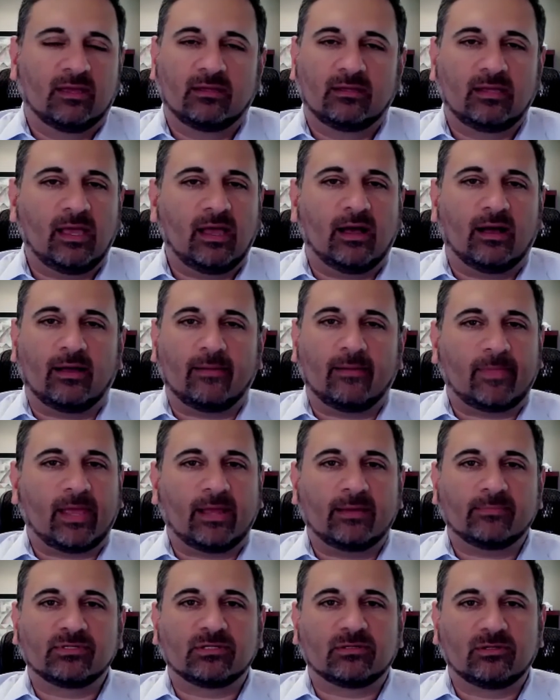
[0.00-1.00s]
Yeah,
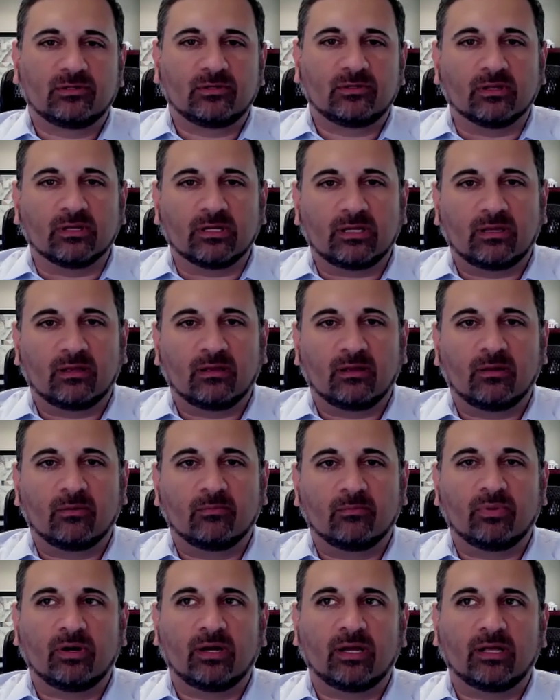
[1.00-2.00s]
absolutely.
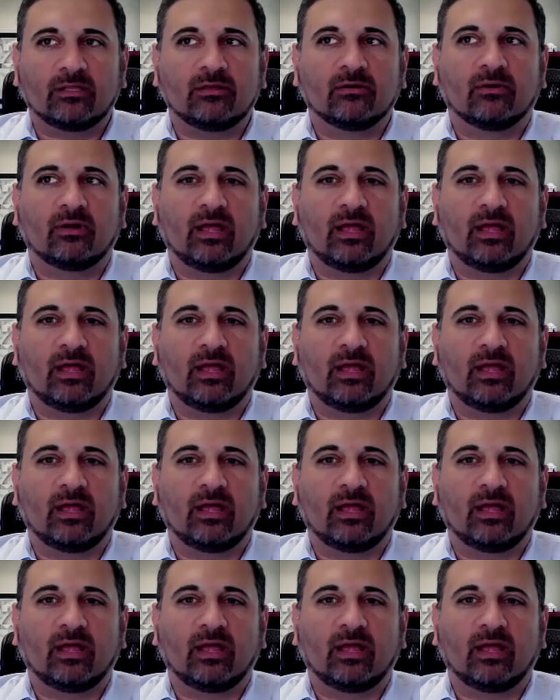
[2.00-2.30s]
But,